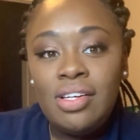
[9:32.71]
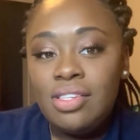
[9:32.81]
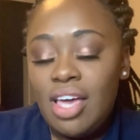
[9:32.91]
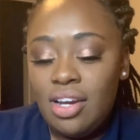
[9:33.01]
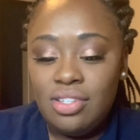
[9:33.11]

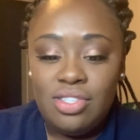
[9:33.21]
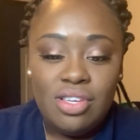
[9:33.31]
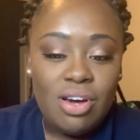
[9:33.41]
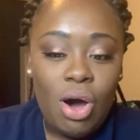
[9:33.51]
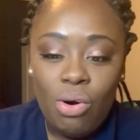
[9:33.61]
that is the
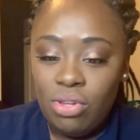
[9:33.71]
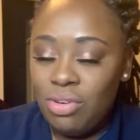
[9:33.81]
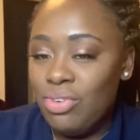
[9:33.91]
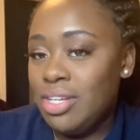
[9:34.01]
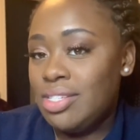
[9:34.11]
only
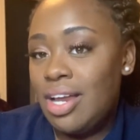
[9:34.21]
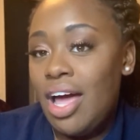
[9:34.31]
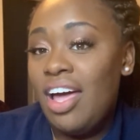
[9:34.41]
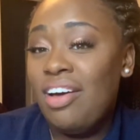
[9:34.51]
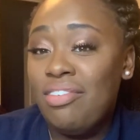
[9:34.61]
reason I
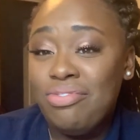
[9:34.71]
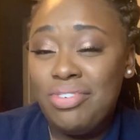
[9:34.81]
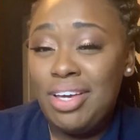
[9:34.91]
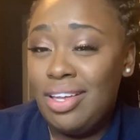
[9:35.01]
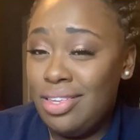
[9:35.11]
have
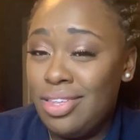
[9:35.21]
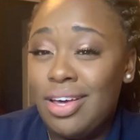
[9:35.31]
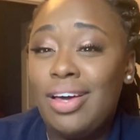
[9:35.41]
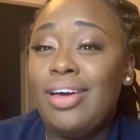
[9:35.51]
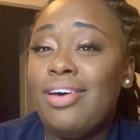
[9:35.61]
anything
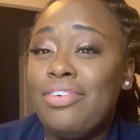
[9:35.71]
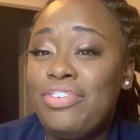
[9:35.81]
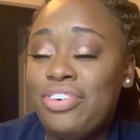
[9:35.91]
I have